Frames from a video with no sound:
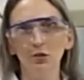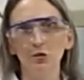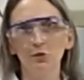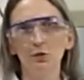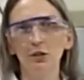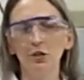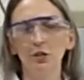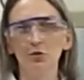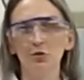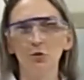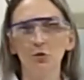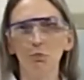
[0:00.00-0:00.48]

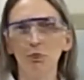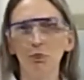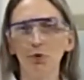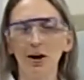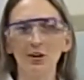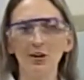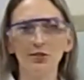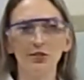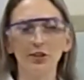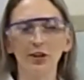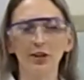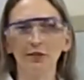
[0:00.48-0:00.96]
You can do
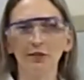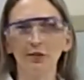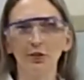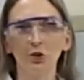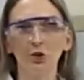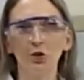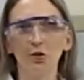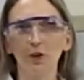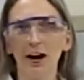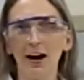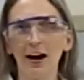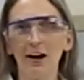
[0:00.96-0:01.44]
projects
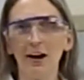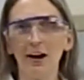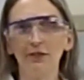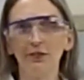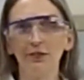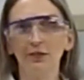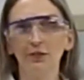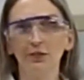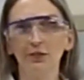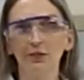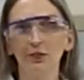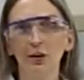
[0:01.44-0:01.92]
and
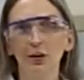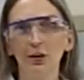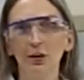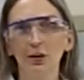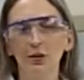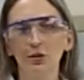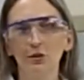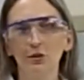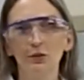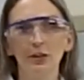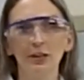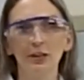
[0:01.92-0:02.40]
crafts.
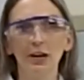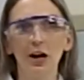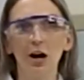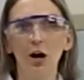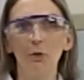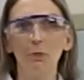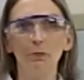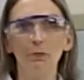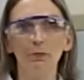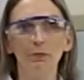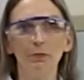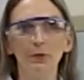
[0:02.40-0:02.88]
You can
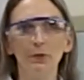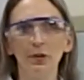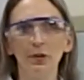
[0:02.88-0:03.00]
help